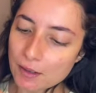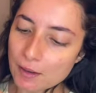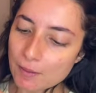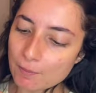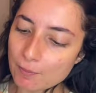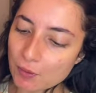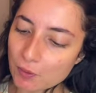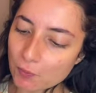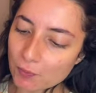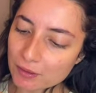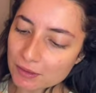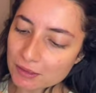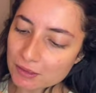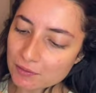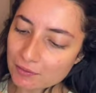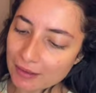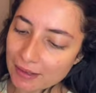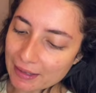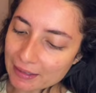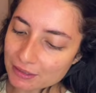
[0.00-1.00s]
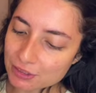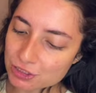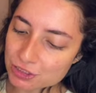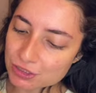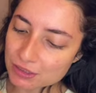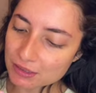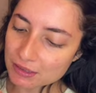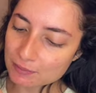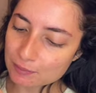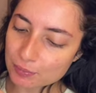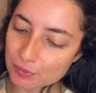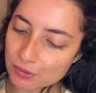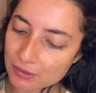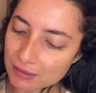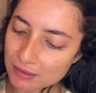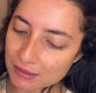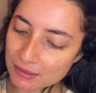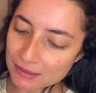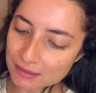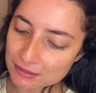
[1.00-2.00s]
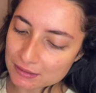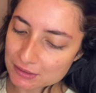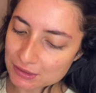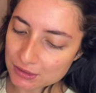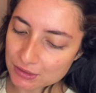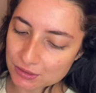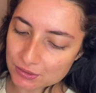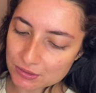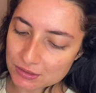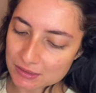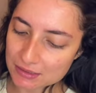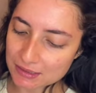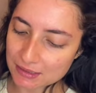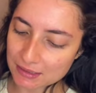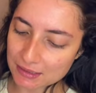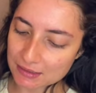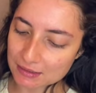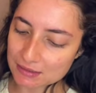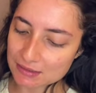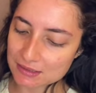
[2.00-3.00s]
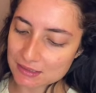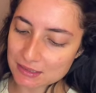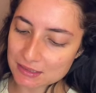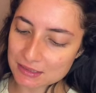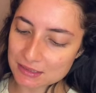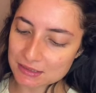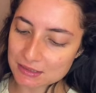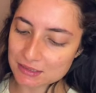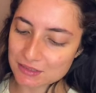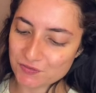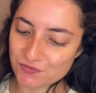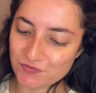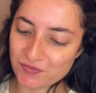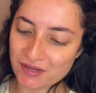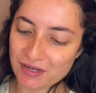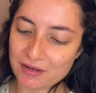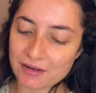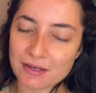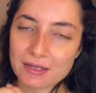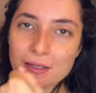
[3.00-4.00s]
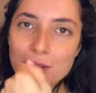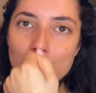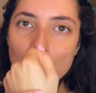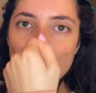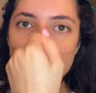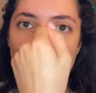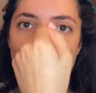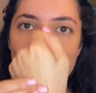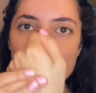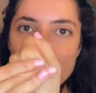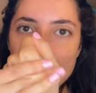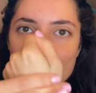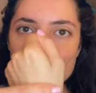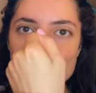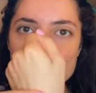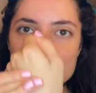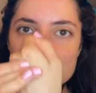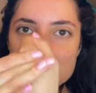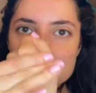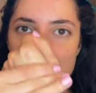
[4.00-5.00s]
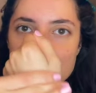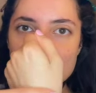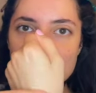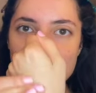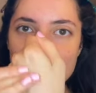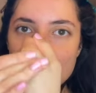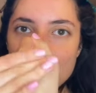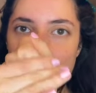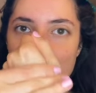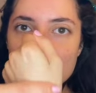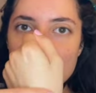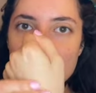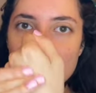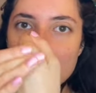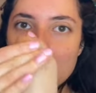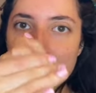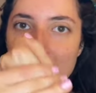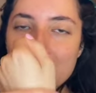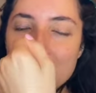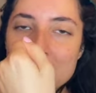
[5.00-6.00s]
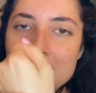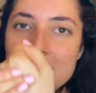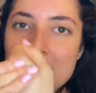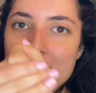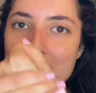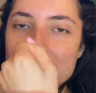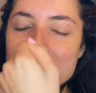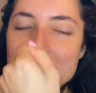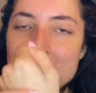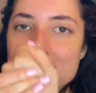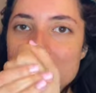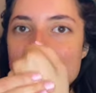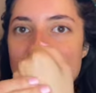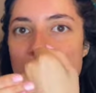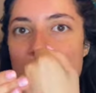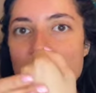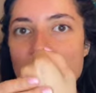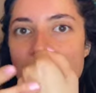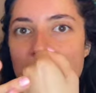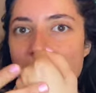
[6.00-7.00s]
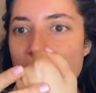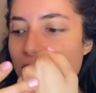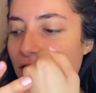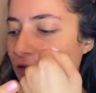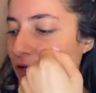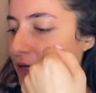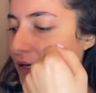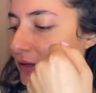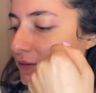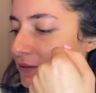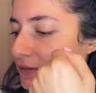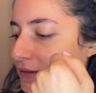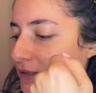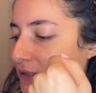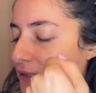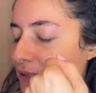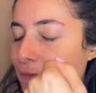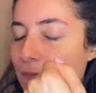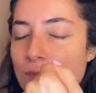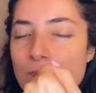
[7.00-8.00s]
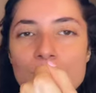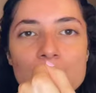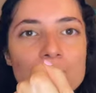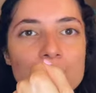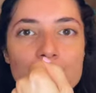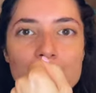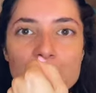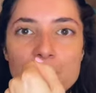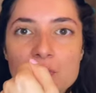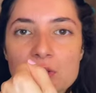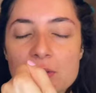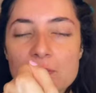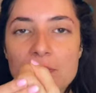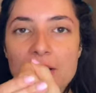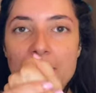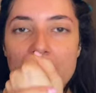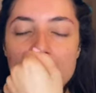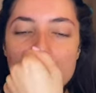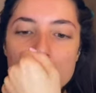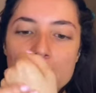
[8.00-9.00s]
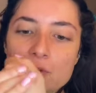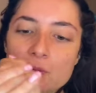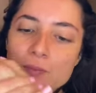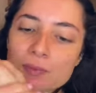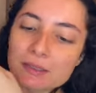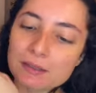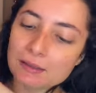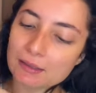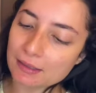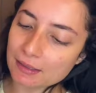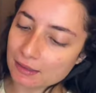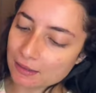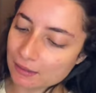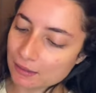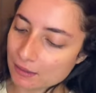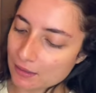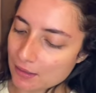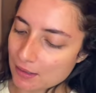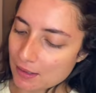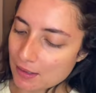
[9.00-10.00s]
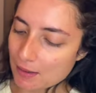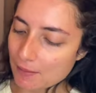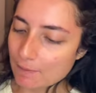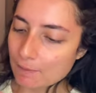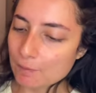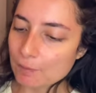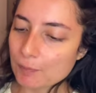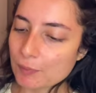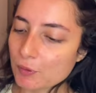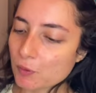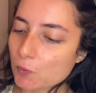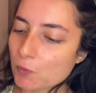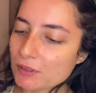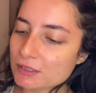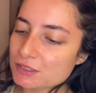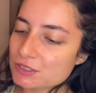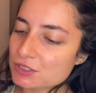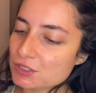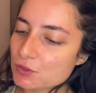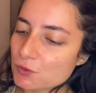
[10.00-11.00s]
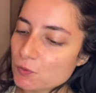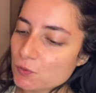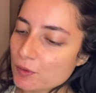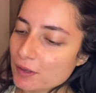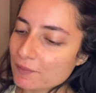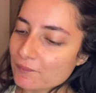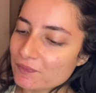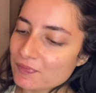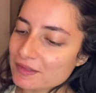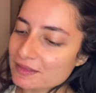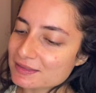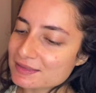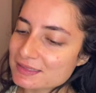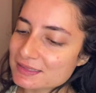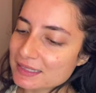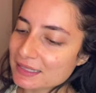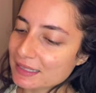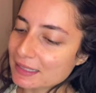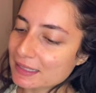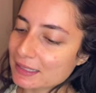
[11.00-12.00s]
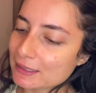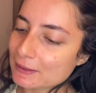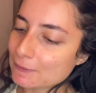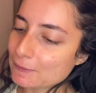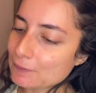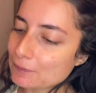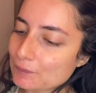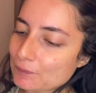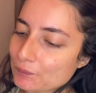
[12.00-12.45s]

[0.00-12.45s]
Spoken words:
but when you actually put it into your skin, see, this is very whipped and nice. This is what I thought the Beauty Bio would be like. But once you rub this in,